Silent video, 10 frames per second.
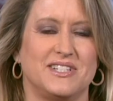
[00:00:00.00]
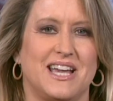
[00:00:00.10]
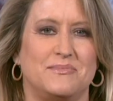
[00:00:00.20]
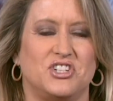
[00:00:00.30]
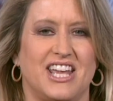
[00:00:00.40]

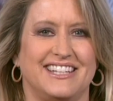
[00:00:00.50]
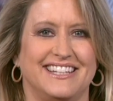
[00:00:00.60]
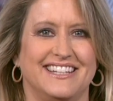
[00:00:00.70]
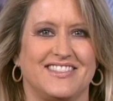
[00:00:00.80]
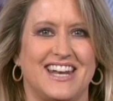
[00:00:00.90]
I'm Jane
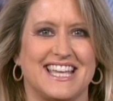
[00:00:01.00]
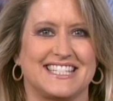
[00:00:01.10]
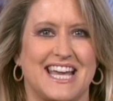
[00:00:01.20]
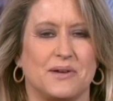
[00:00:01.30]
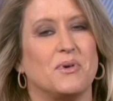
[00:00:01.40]
King at the
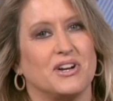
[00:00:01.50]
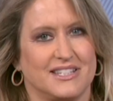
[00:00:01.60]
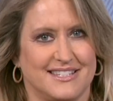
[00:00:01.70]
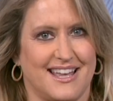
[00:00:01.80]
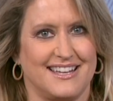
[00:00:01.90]
NASDAQ
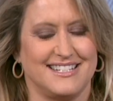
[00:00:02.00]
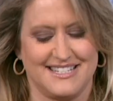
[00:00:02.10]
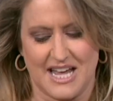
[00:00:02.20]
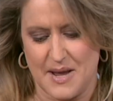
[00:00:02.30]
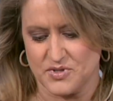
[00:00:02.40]
market site in
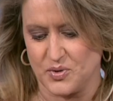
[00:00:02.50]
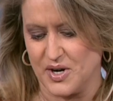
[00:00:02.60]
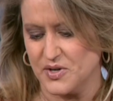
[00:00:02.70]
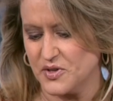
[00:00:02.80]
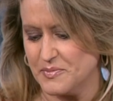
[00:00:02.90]
Times Square.
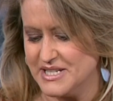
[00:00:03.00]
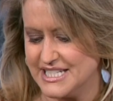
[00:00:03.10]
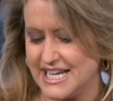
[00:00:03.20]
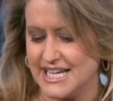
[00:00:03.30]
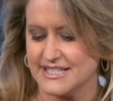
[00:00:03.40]
And with me
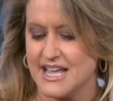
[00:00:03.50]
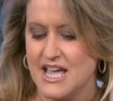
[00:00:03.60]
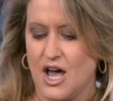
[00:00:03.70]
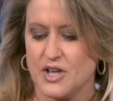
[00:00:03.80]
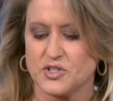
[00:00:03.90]
today is
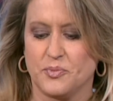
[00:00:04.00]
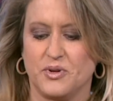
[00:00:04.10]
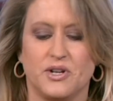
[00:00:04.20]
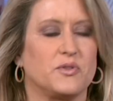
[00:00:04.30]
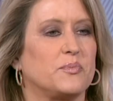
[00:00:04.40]
Oscar
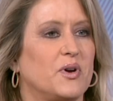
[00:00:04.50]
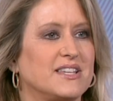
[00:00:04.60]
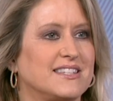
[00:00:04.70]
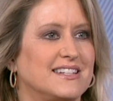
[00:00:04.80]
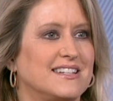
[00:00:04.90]
Brito, the
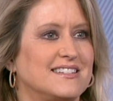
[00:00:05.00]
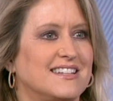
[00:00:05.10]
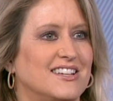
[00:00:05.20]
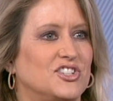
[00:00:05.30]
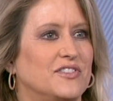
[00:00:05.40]
President and Chief